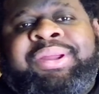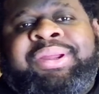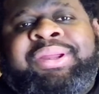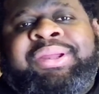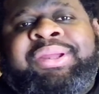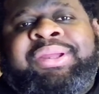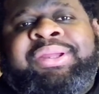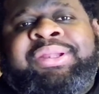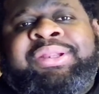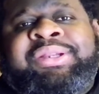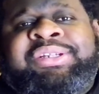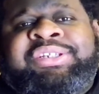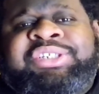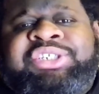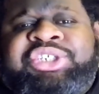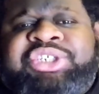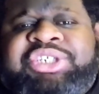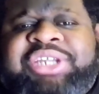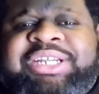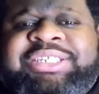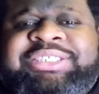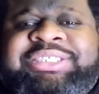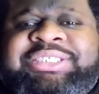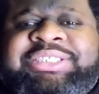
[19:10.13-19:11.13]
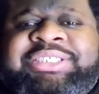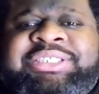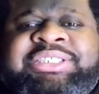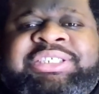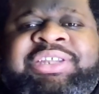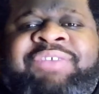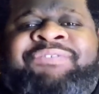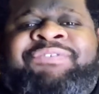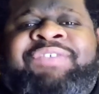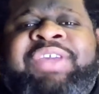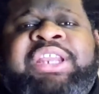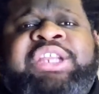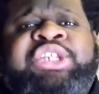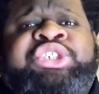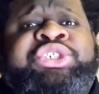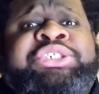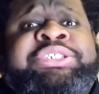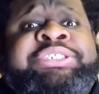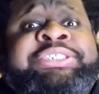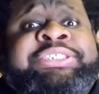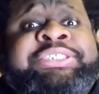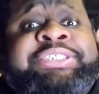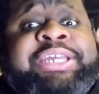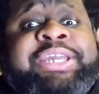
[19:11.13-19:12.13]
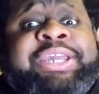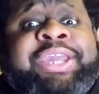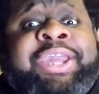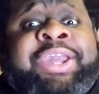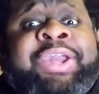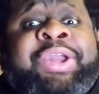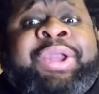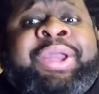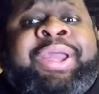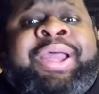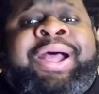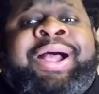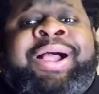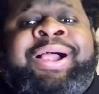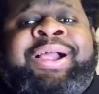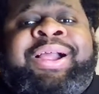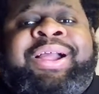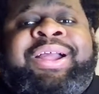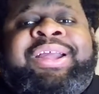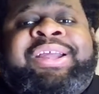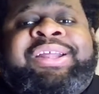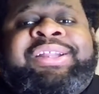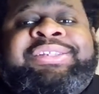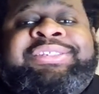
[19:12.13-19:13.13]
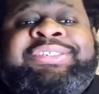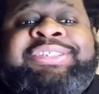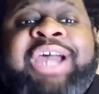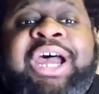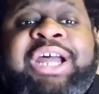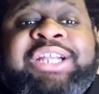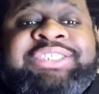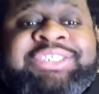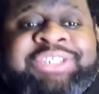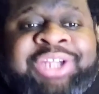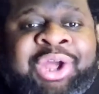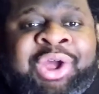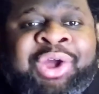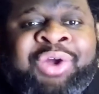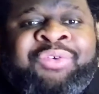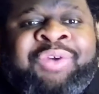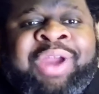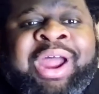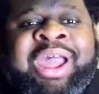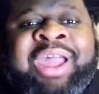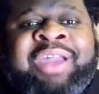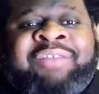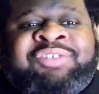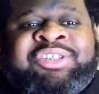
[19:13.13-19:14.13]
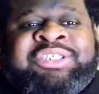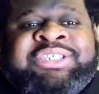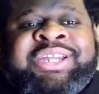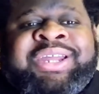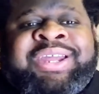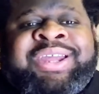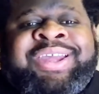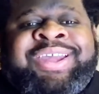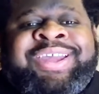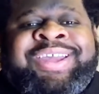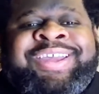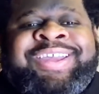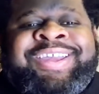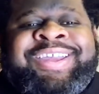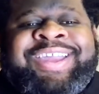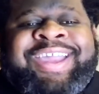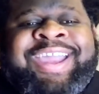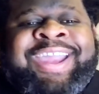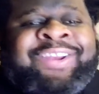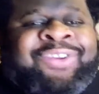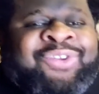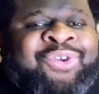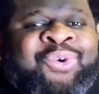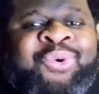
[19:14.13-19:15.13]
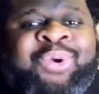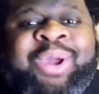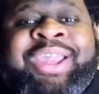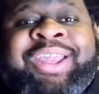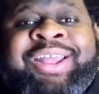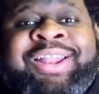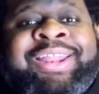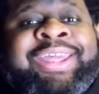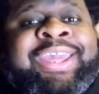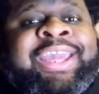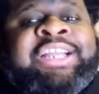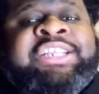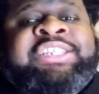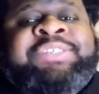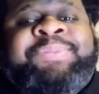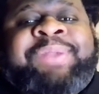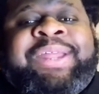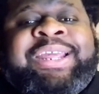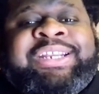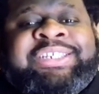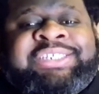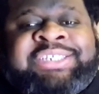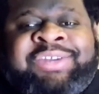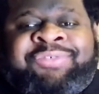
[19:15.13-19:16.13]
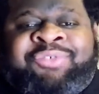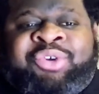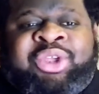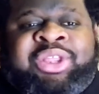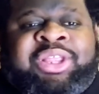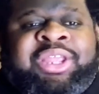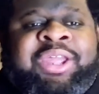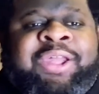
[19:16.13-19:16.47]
Just as he finishes singing, Tosca arrives and quickly explains everything.